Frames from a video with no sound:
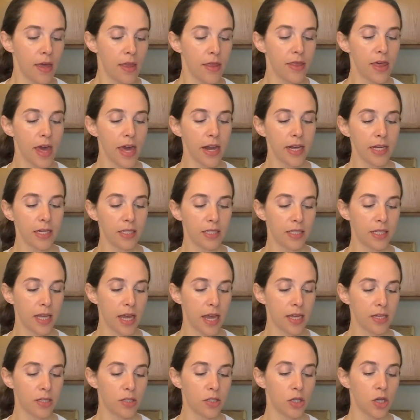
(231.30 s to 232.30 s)
Then it
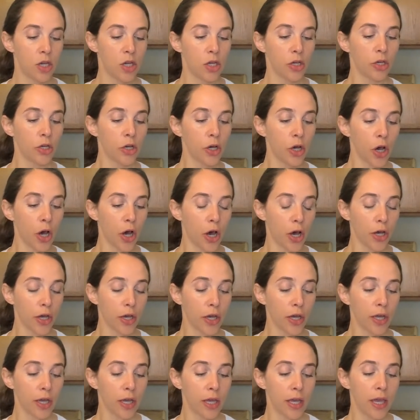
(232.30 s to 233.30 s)
says
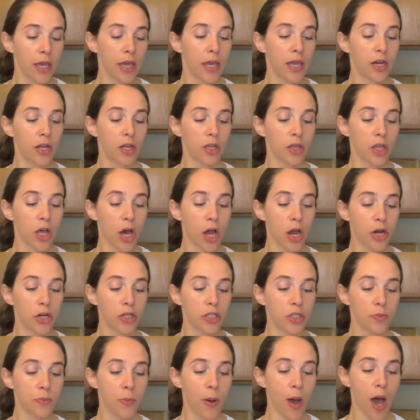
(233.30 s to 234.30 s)
cook in a
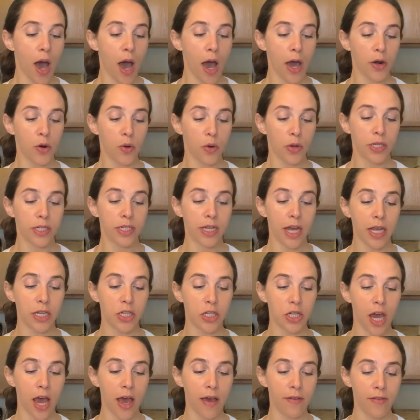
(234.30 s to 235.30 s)
large pot or Dutch
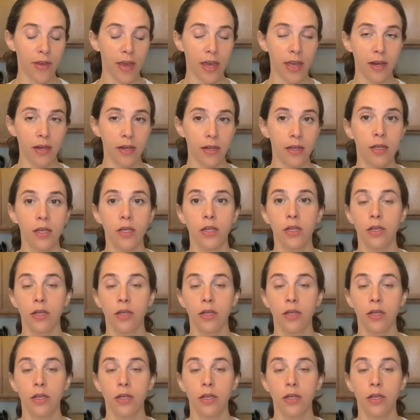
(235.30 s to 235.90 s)
oven,